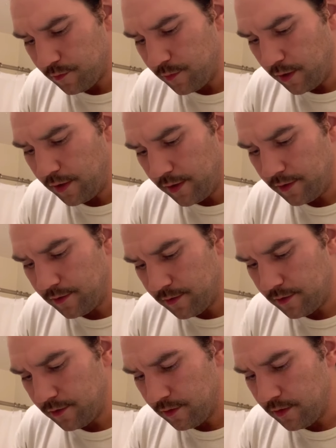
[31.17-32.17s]

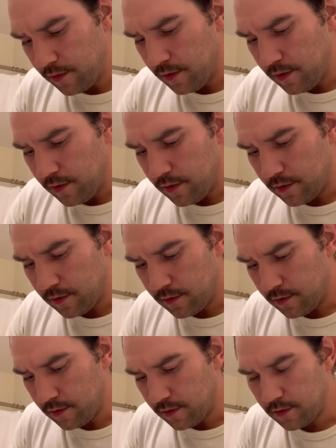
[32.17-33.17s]
bought.
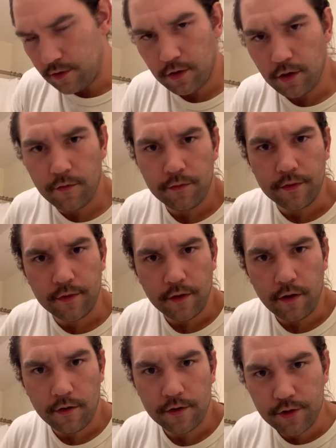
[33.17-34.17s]
I started off with the
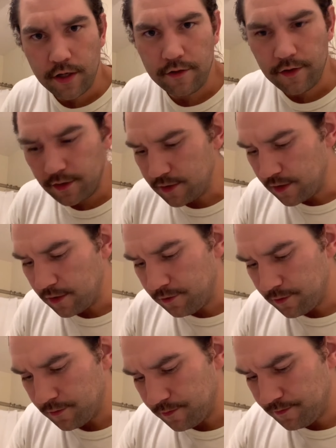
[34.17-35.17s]
Arctique stuff.
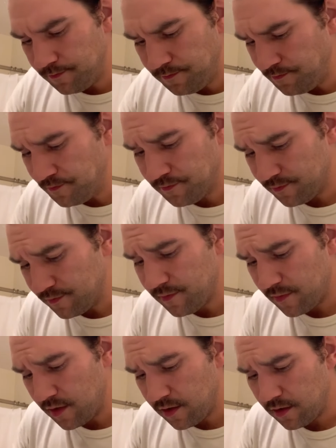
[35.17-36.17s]

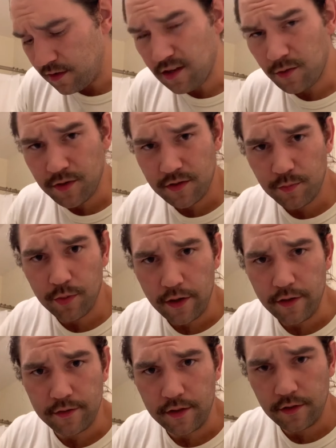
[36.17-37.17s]
It was
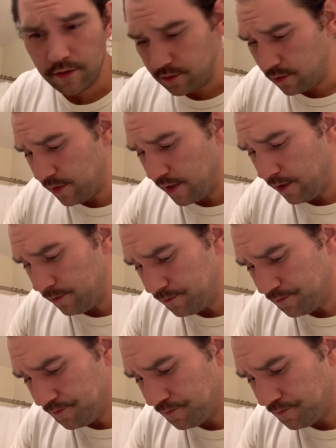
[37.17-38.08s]
pricey, no doubt,